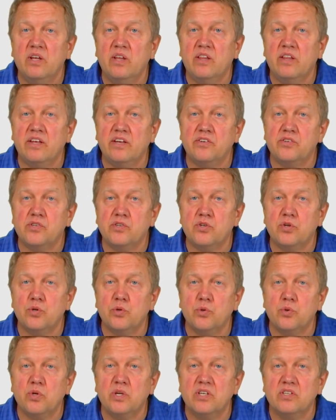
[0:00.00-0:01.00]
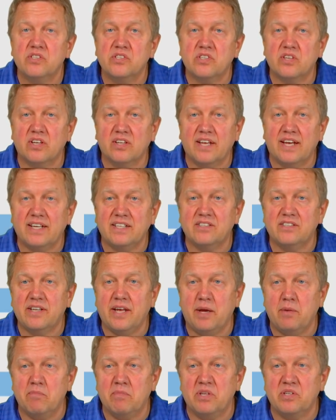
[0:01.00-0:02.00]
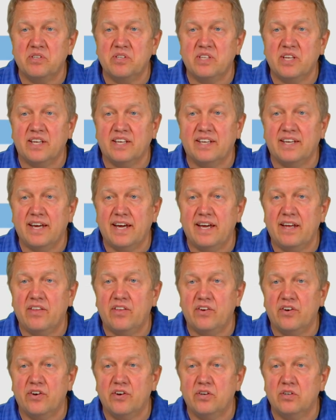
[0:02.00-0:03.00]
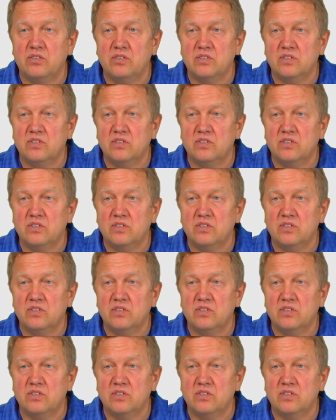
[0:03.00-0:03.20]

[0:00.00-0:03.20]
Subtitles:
these two select statements together